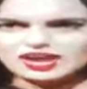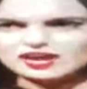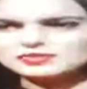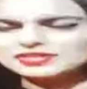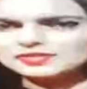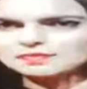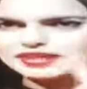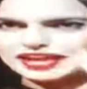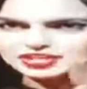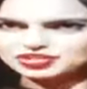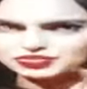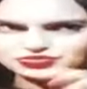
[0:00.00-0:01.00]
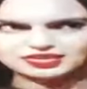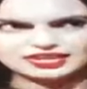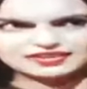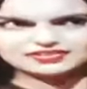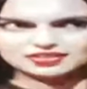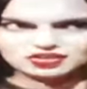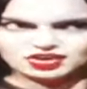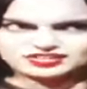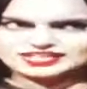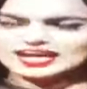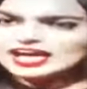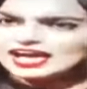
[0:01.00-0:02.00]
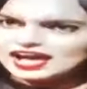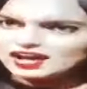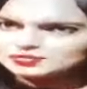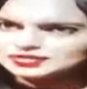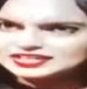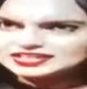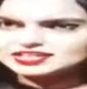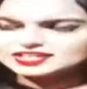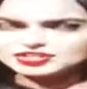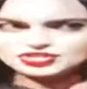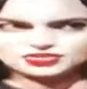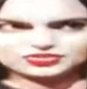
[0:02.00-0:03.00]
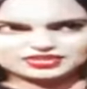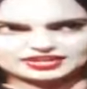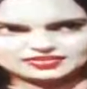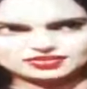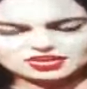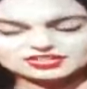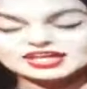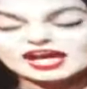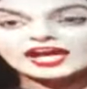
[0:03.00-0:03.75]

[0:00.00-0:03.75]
how many black children are in the class? How many Indian children are in the class?